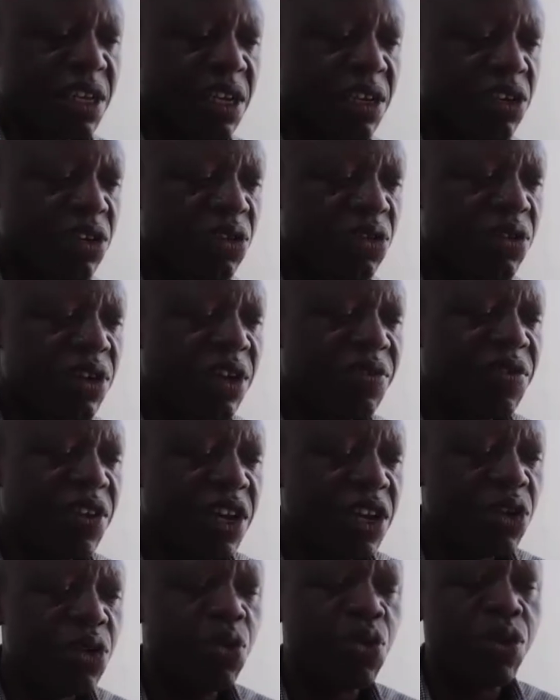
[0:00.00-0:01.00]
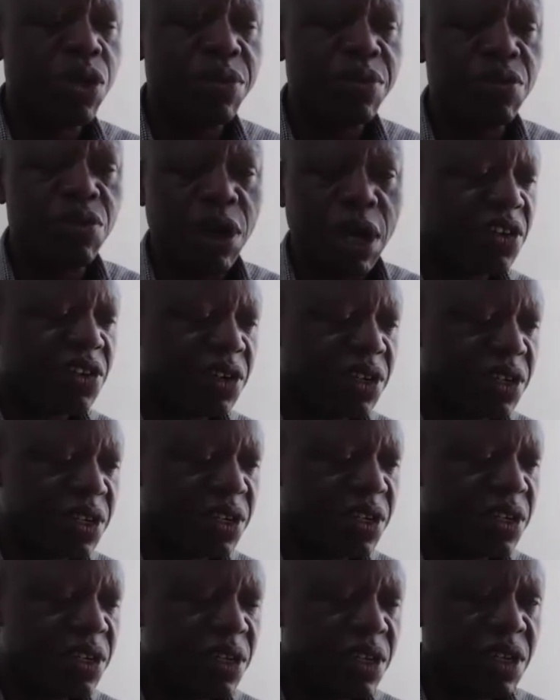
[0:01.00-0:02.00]
Revenue will
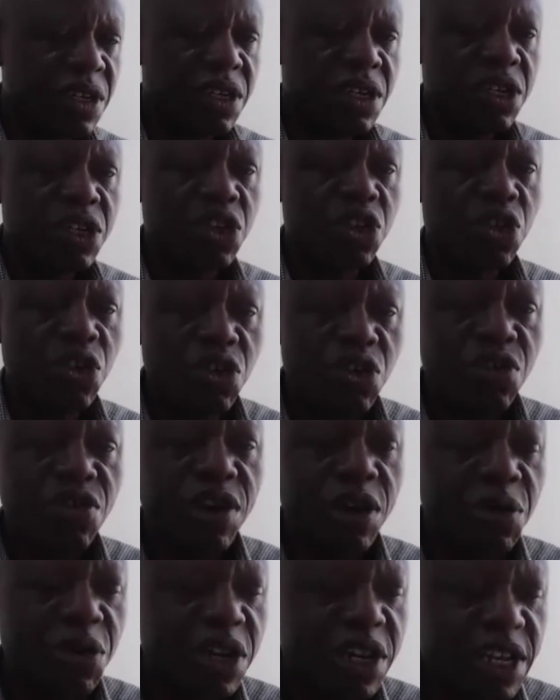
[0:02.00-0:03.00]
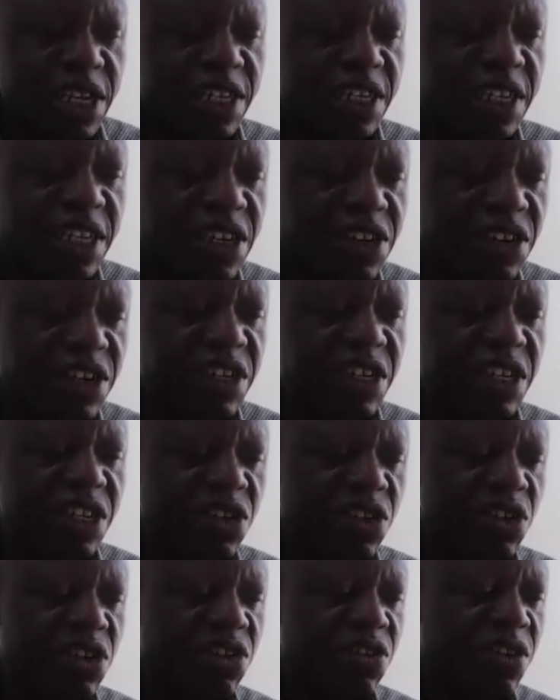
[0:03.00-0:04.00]
increase. Turnover, when there's an increase
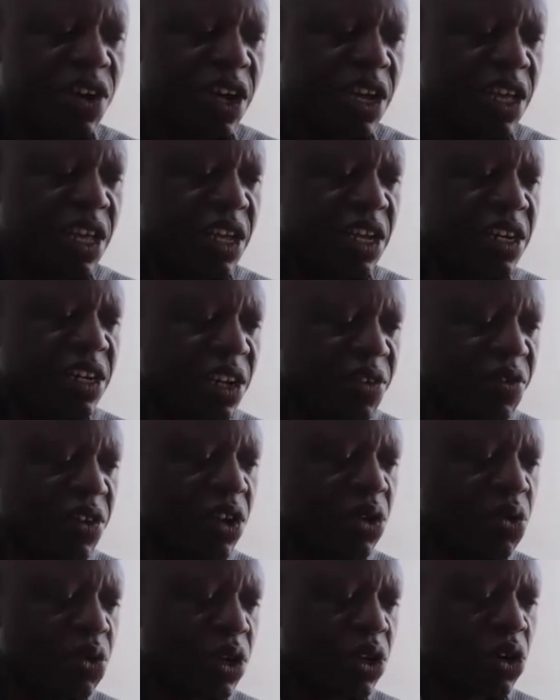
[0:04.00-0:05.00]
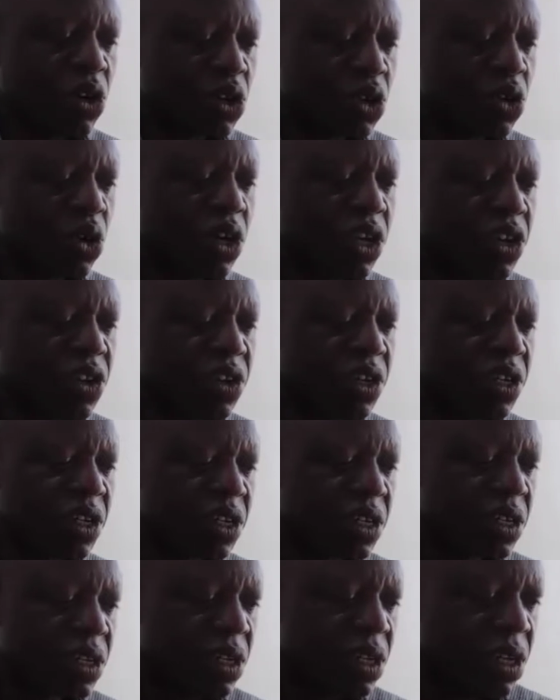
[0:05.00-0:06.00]
in turnover, revenue will also
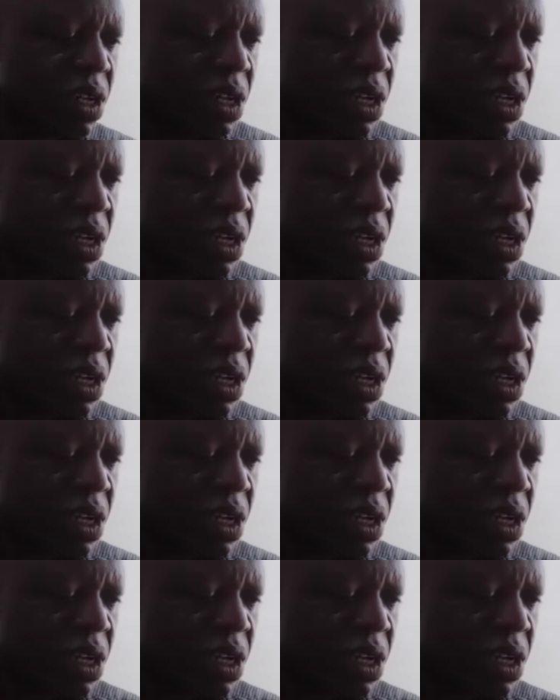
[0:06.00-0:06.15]
increase.